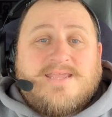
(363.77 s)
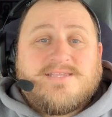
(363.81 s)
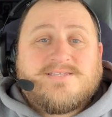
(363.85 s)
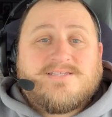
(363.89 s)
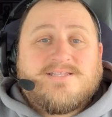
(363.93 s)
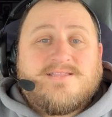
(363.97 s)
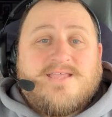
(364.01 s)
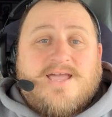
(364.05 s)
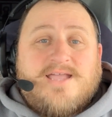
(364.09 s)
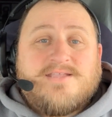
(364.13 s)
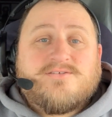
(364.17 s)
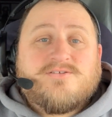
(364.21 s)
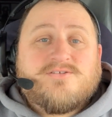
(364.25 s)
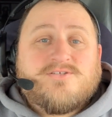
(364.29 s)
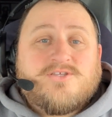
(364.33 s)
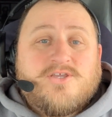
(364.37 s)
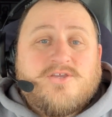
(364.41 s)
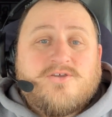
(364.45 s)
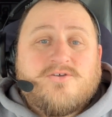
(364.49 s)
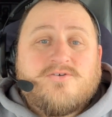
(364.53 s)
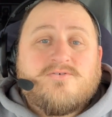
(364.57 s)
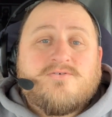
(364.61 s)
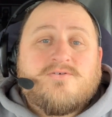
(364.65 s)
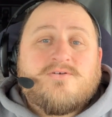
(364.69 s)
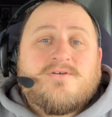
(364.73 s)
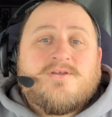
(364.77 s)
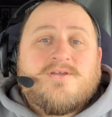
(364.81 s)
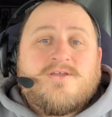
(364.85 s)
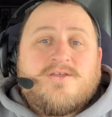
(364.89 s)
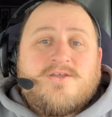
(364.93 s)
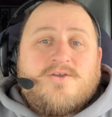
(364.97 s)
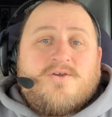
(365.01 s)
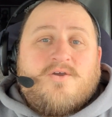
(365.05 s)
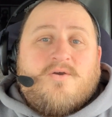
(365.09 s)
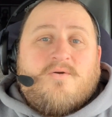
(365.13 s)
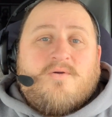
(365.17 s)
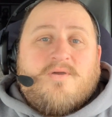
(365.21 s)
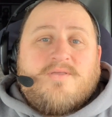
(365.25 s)
has a lot to do
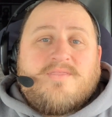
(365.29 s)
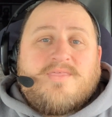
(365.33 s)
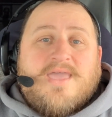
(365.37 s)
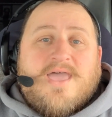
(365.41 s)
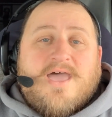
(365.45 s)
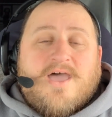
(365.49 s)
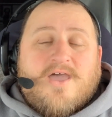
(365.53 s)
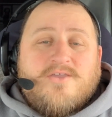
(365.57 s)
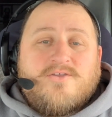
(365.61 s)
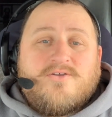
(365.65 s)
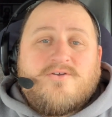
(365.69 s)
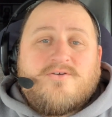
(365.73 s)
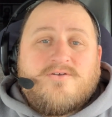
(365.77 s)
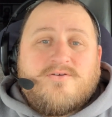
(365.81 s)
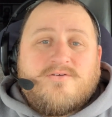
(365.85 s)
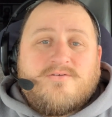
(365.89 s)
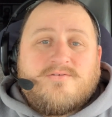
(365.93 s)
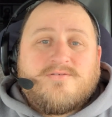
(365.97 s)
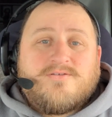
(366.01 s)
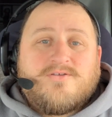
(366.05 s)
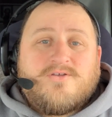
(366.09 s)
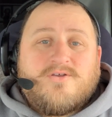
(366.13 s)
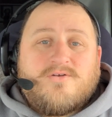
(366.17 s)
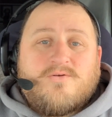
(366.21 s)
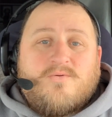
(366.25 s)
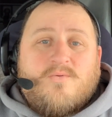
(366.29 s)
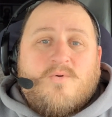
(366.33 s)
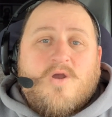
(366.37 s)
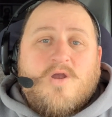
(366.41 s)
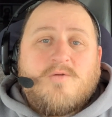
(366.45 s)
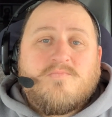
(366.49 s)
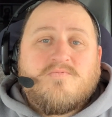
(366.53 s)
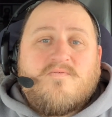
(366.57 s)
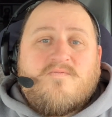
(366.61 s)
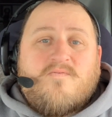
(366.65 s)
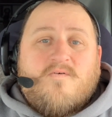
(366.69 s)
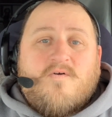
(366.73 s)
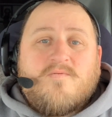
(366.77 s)
with how your
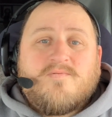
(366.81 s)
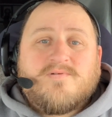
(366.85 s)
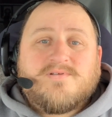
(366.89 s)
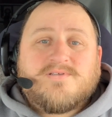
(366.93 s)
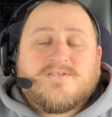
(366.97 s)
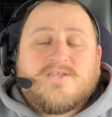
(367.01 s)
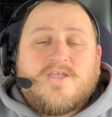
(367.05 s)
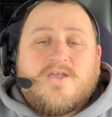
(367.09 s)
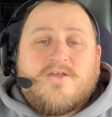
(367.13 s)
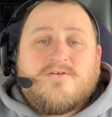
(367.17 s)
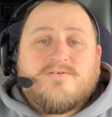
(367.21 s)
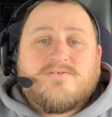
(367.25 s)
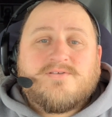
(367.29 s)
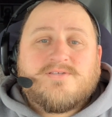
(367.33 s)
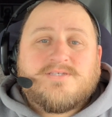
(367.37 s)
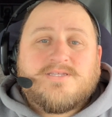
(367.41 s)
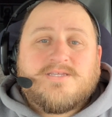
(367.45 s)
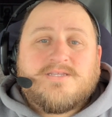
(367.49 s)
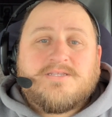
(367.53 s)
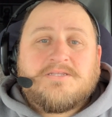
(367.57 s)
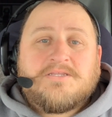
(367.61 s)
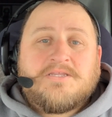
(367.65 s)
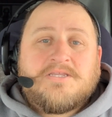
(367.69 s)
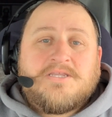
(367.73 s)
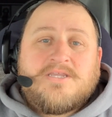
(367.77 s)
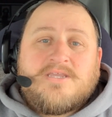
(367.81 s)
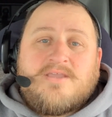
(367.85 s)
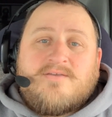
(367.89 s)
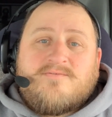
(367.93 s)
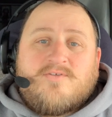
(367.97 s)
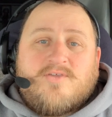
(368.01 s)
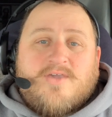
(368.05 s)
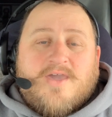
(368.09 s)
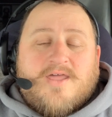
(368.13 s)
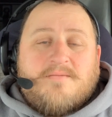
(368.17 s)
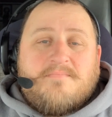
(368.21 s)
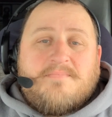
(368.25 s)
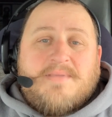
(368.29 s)
work performance goes. And
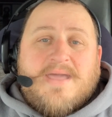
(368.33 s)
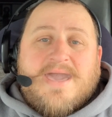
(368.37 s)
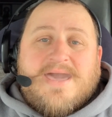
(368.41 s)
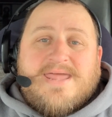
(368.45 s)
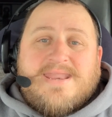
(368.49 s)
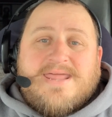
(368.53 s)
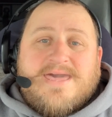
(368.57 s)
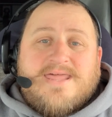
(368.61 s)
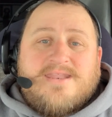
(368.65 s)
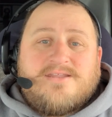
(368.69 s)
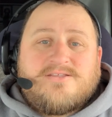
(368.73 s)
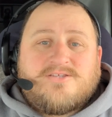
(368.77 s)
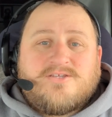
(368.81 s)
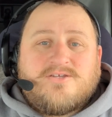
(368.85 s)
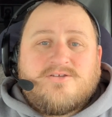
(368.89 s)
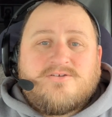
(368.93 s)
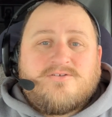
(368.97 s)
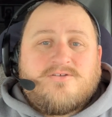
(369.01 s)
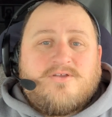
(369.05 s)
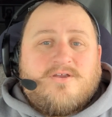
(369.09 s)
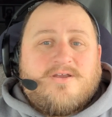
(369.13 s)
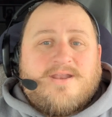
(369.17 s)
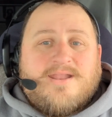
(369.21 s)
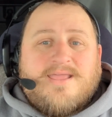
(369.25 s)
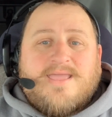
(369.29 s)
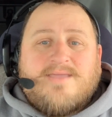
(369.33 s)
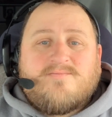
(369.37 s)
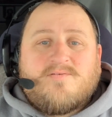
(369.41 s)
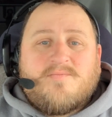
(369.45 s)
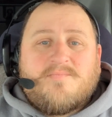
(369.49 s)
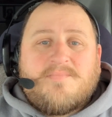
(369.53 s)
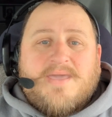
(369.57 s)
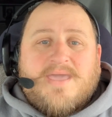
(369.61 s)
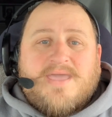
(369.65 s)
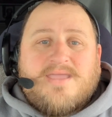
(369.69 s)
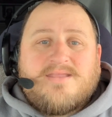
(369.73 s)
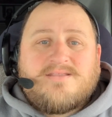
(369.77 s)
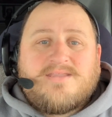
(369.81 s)
if you got a bad attitude, you're going to have a
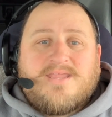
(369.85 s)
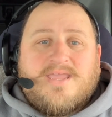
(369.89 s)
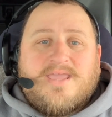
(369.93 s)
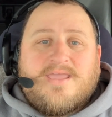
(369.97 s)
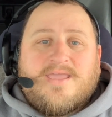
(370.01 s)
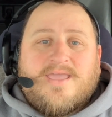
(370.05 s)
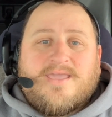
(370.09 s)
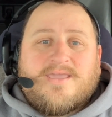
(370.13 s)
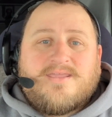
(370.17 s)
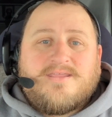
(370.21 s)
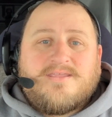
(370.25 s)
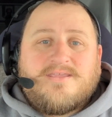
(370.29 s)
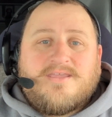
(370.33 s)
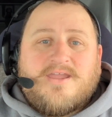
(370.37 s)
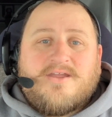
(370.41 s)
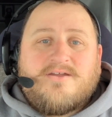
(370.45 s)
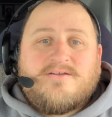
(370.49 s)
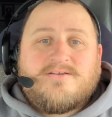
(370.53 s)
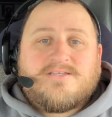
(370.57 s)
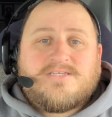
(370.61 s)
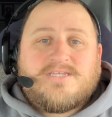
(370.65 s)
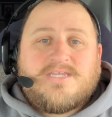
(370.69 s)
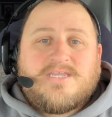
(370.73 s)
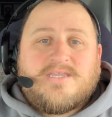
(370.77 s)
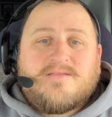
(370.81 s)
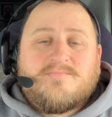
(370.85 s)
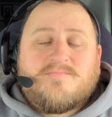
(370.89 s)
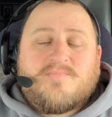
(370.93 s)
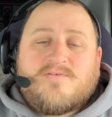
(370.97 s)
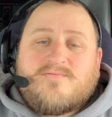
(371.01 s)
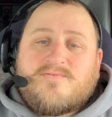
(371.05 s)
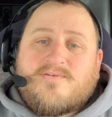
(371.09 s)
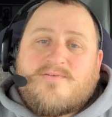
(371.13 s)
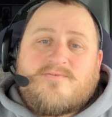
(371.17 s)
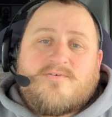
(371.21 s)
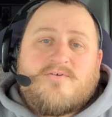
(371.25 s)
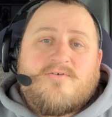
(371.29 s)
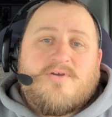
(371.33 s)
bad day. I can guarantee it. But
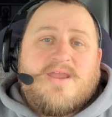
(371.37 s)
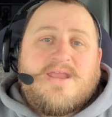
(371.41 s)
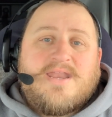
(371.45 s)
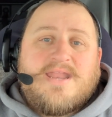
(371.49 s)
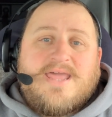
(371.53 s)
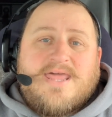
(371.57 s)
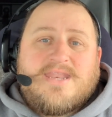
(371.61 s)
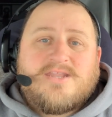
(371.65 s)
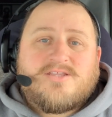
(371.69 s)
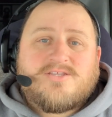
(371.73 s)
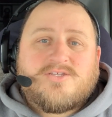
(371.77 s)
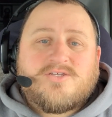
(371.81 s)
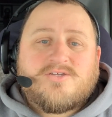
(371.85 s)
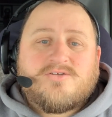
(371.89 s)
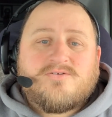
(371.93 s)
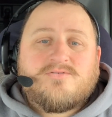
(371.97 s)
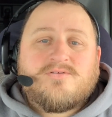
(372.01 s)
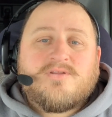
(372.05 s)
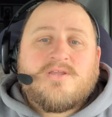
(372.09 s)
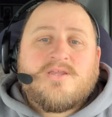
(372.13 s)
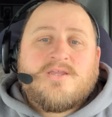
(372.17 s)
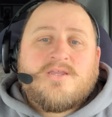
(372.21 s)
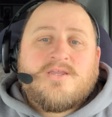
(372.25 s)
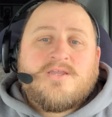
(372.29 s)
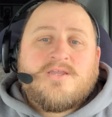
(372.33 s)
if you have a great attitude,